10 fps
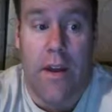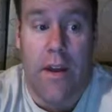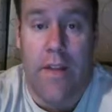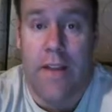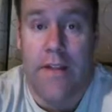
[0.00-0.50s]

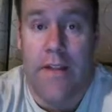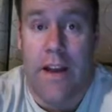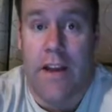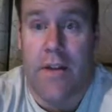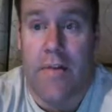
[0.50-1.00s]
And that's
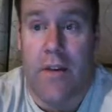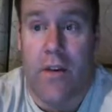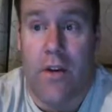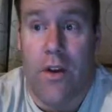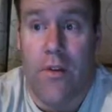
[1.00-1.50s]
not going to be the
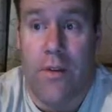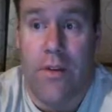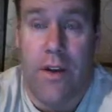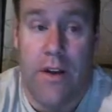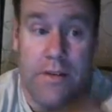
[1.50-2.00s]
only
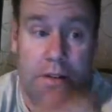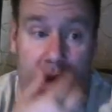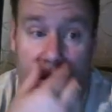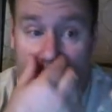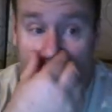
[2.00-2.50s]

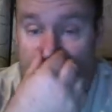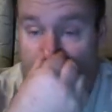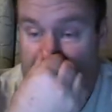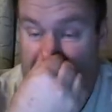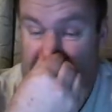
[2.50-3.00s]
$3,000
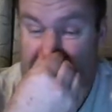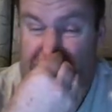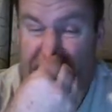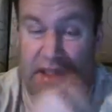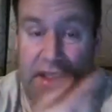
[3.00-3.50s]
commission
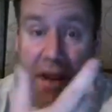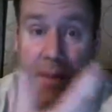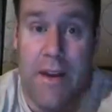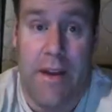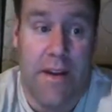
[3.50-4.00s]
that I
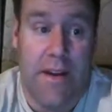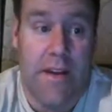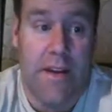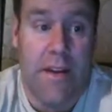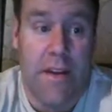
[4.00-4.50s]
make.
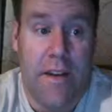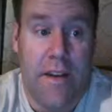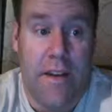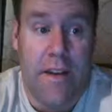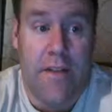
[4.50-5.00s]

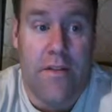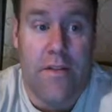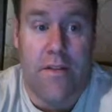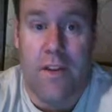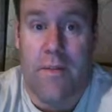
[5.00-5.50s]

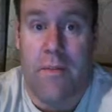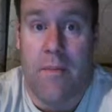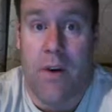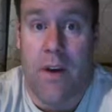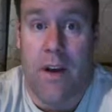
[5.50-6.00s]
There's going to be
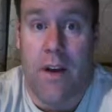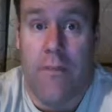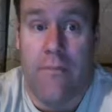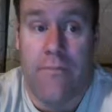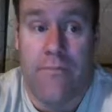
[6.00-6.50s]
more to come.